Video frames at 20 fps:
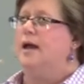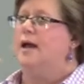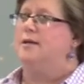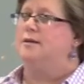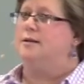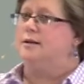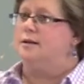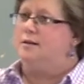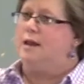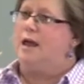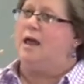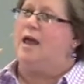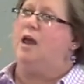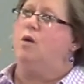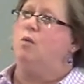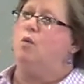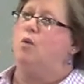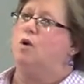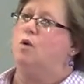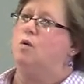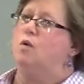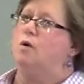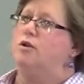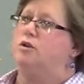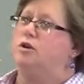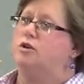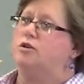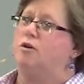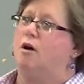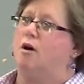and today we're
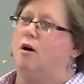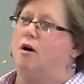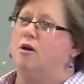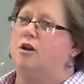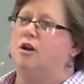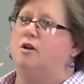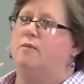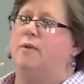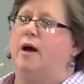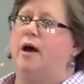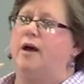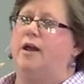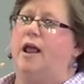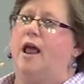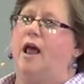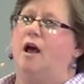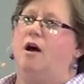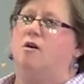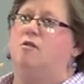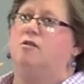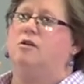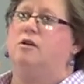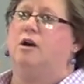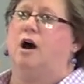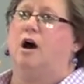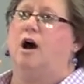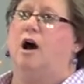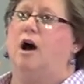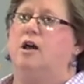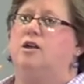going to talk about how
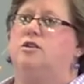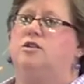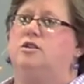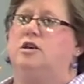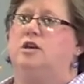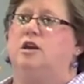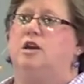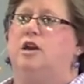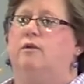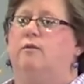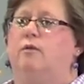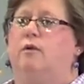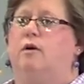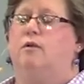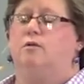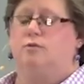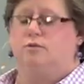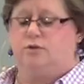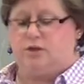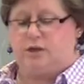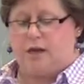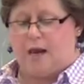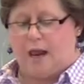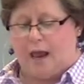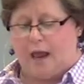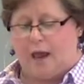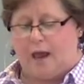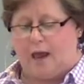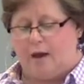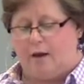God's heroes
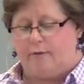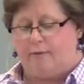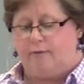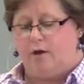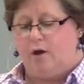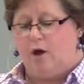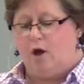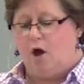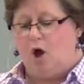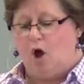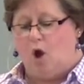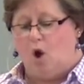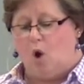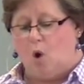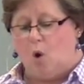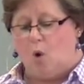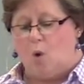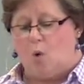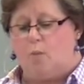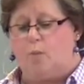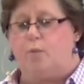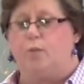have hope.